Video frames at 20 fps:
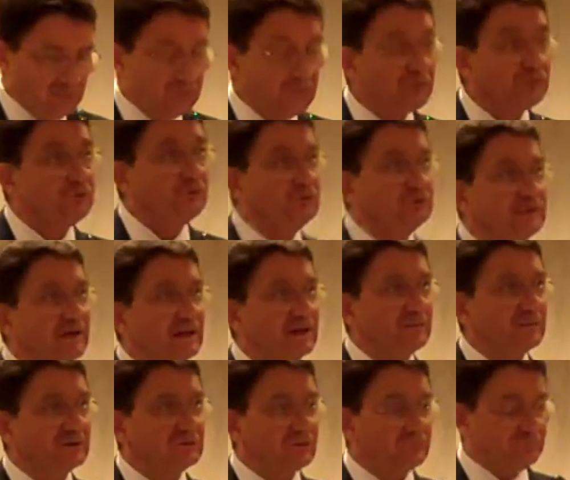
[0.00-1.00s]
The third
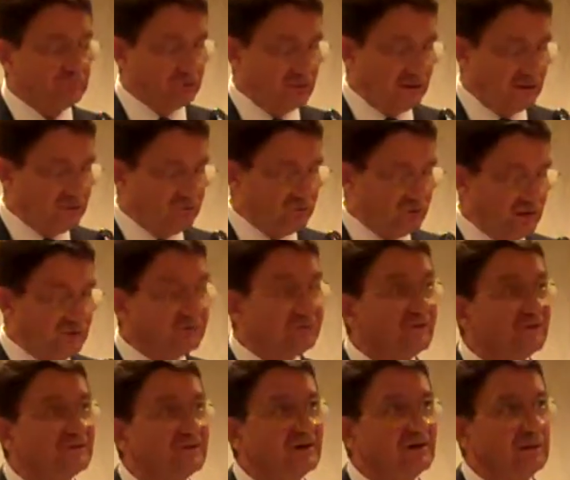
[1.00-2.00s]
element of change is
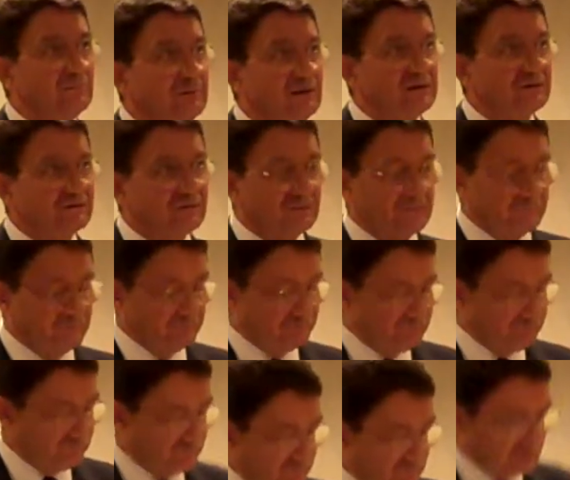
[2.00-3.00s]
sustainability.
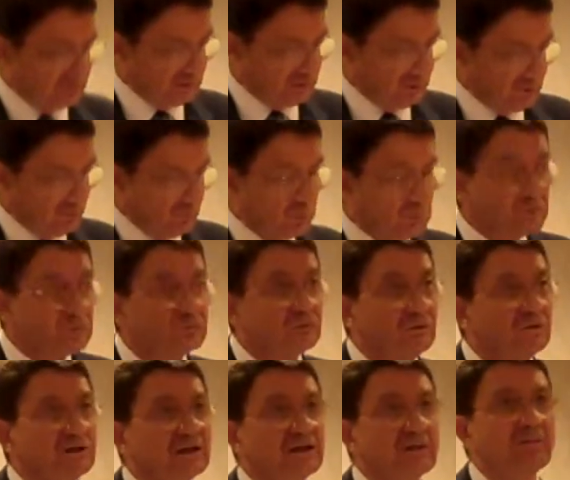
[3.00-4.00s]
We were
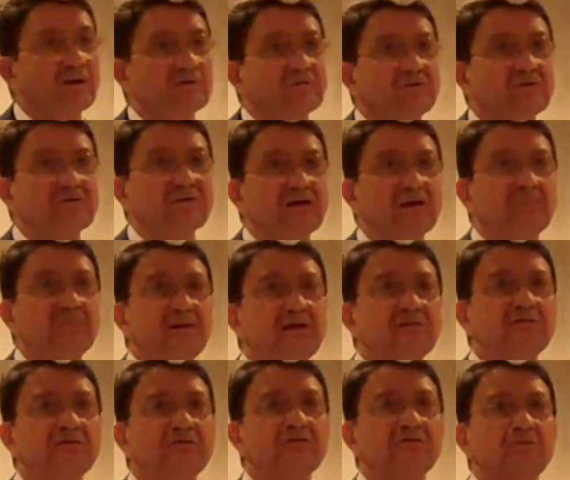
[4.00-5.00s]
talking about
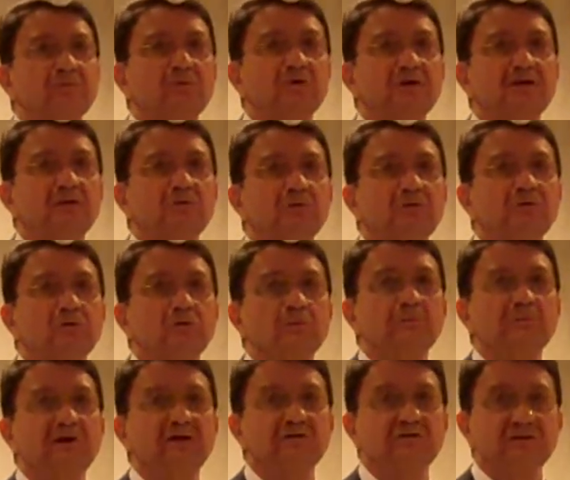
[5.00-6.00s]
sustainability this morning with your
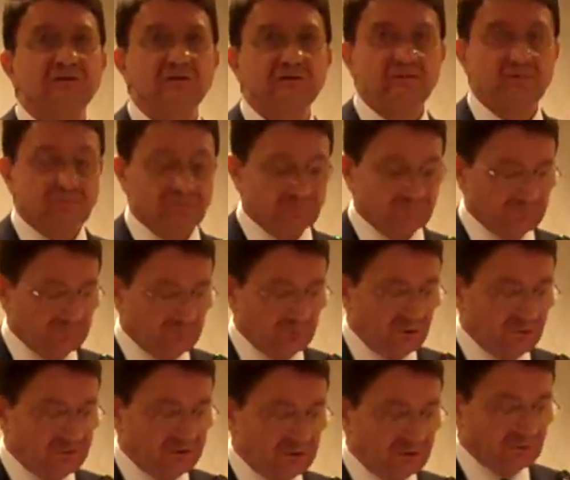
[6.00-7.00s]
president,
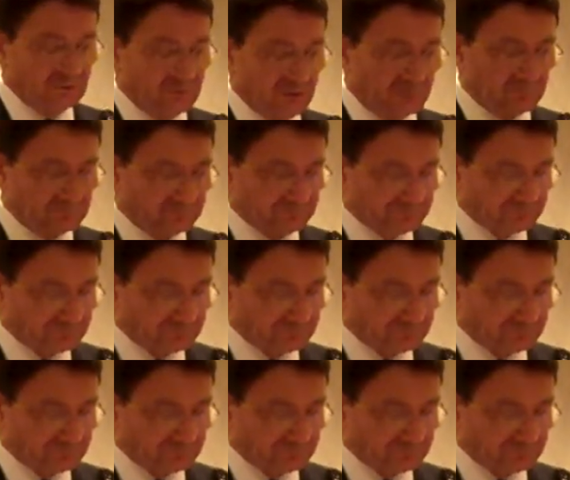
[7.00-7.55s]
President Nam.